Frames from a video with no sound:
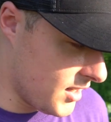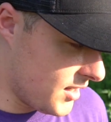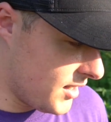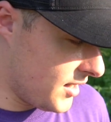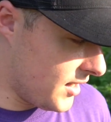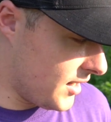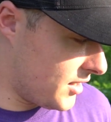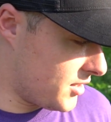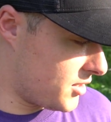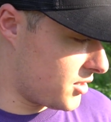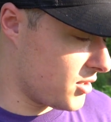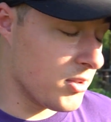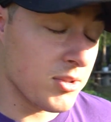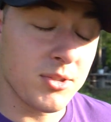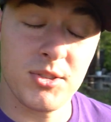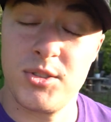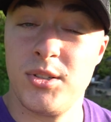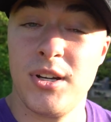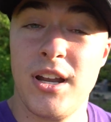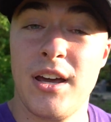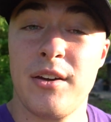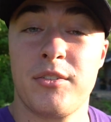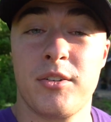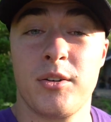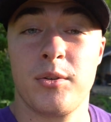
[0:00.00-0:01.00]
Yeah, so
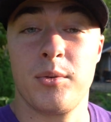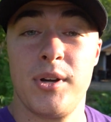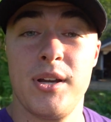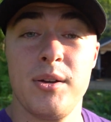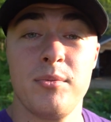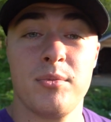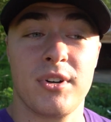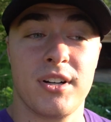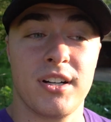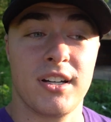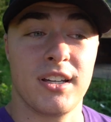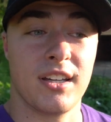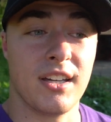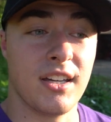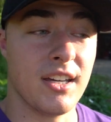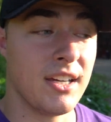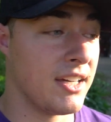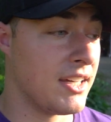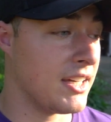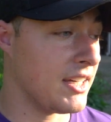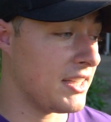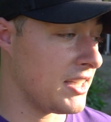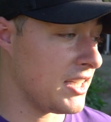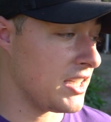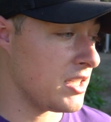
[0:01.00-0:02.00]
soon after we eat, we're gonna
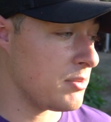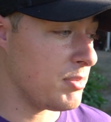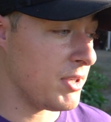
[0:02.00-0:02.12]
get these